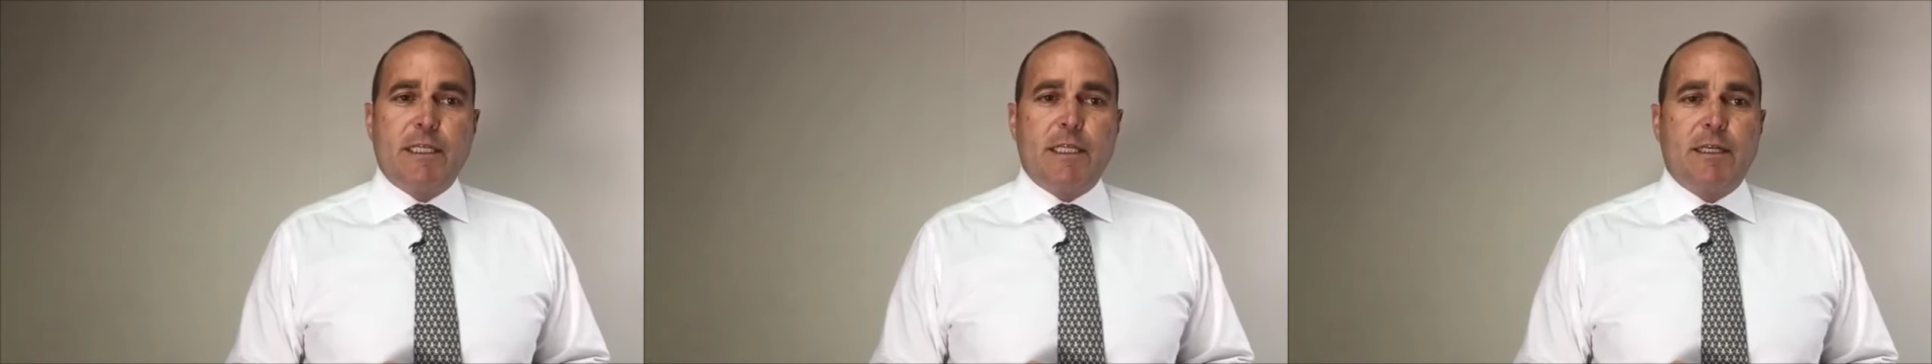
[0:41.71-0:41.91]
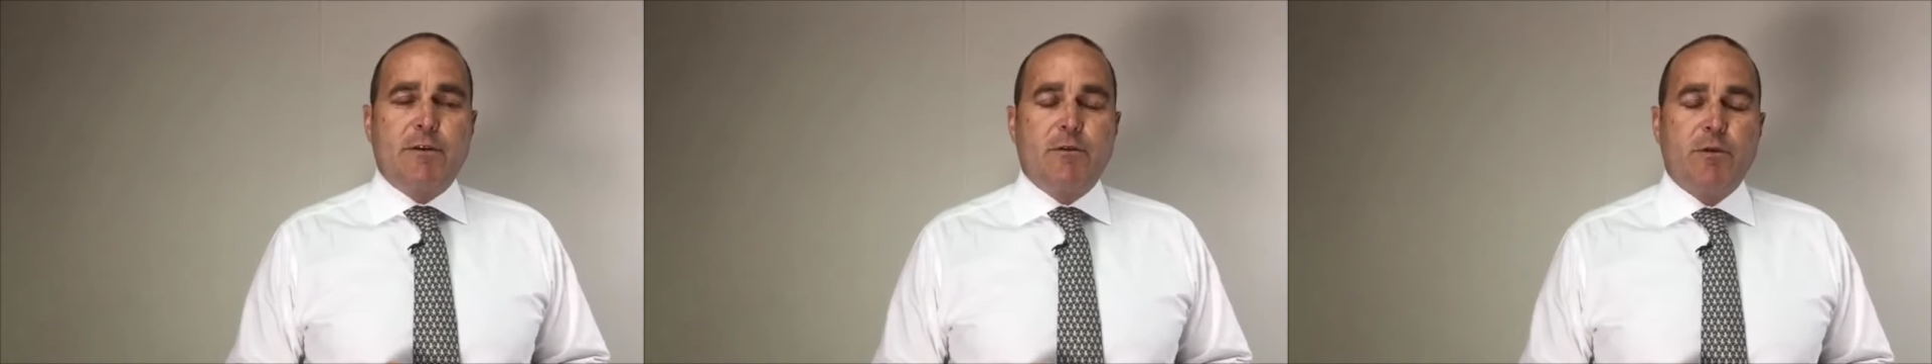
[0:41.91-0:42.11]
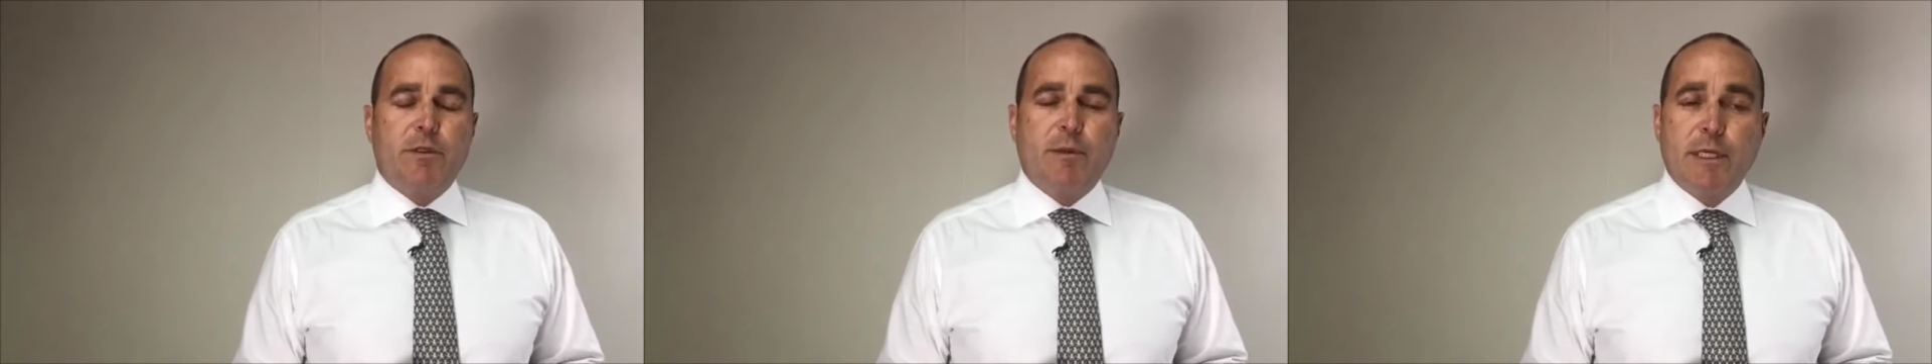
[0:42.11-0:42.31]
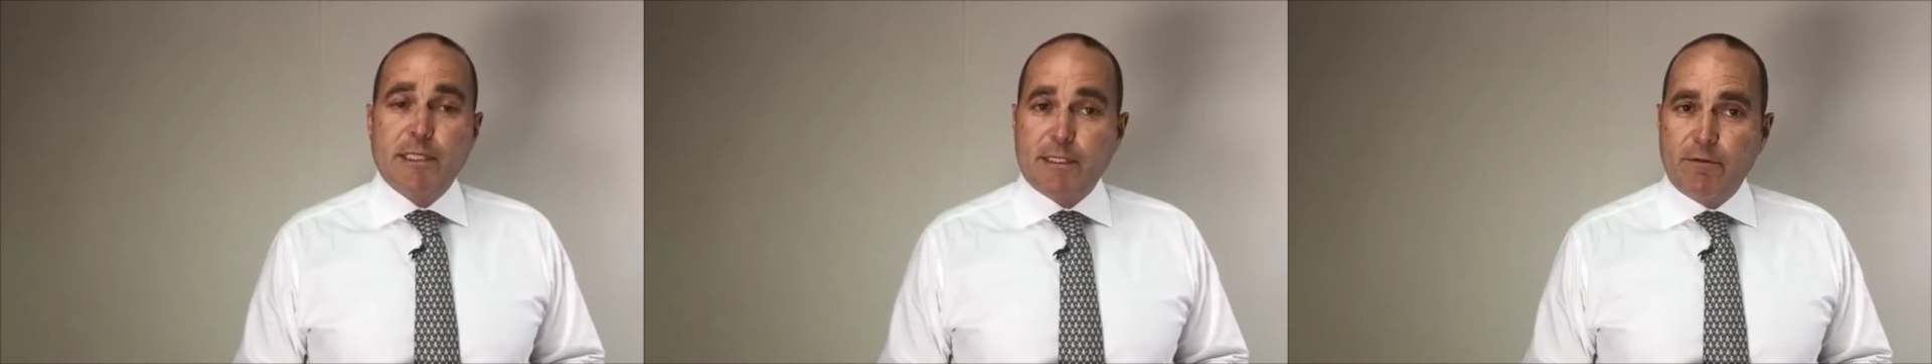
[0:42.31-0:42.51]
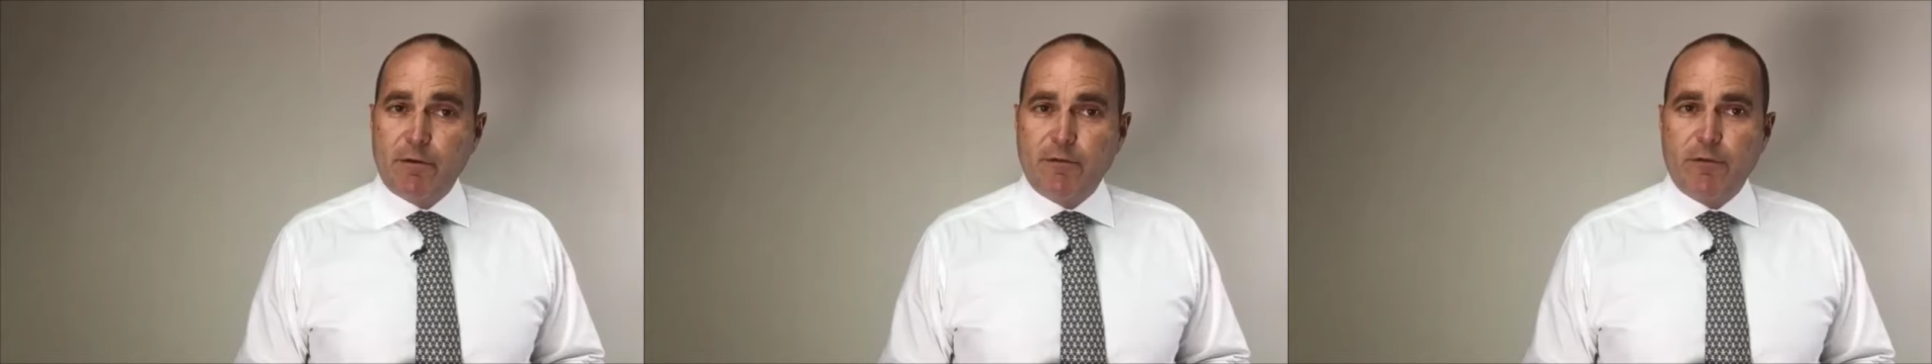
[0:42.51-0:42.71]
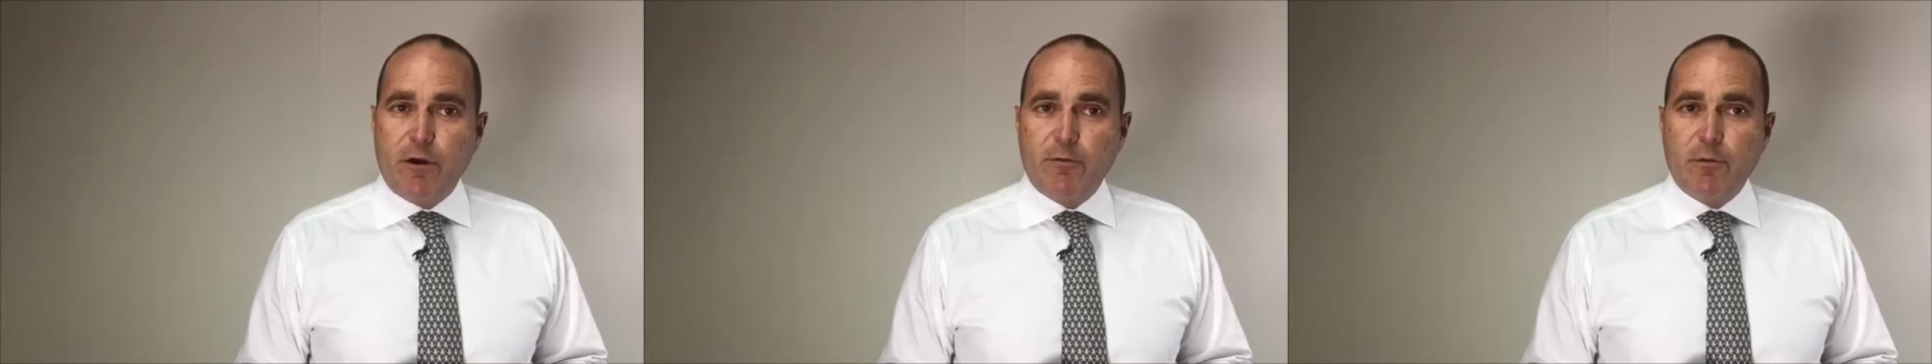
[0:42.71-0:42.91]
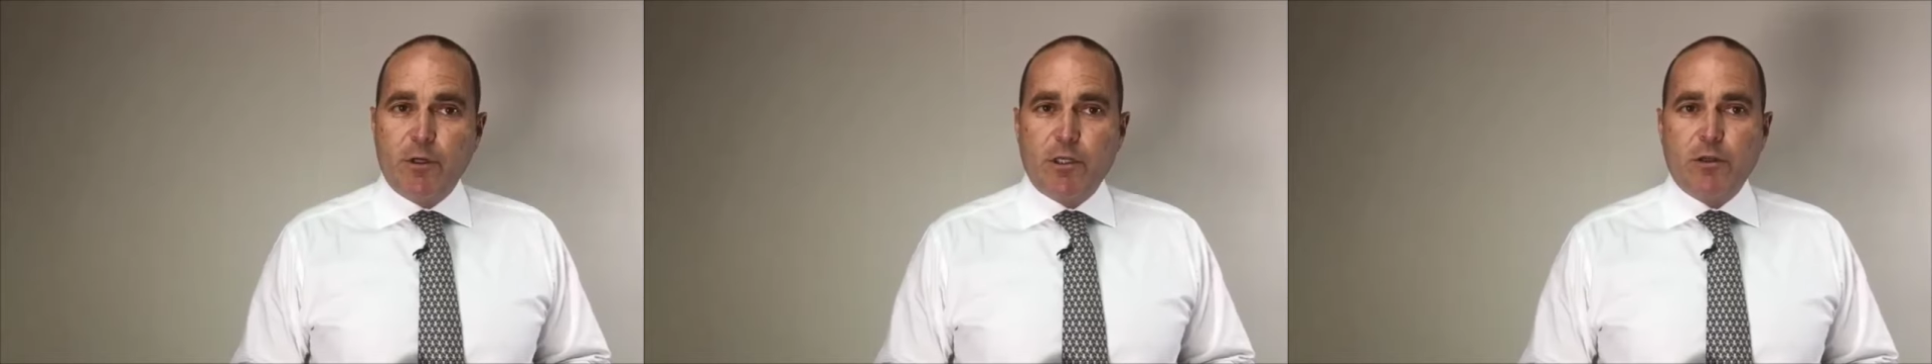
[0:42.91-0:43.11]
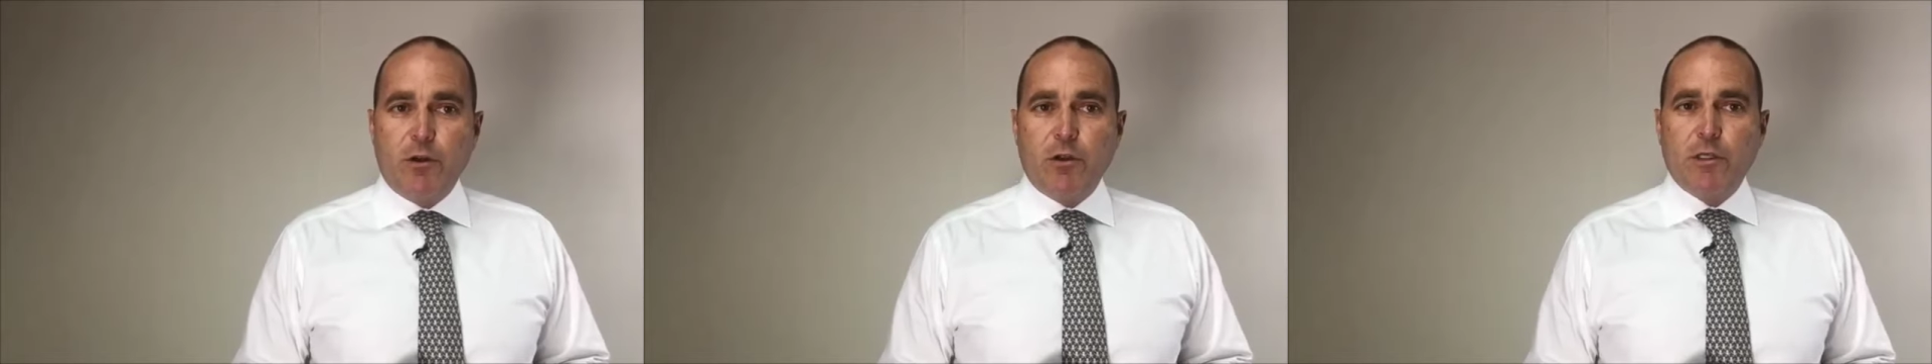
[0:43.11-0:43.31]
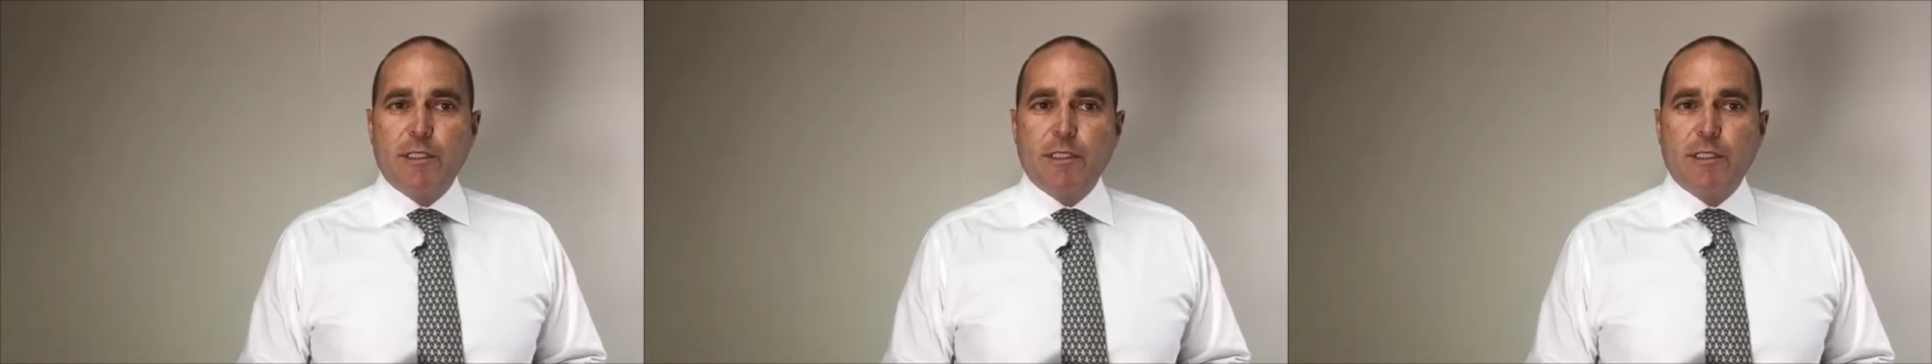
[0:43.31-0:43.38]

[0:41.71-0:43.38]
year, it was about $75 million,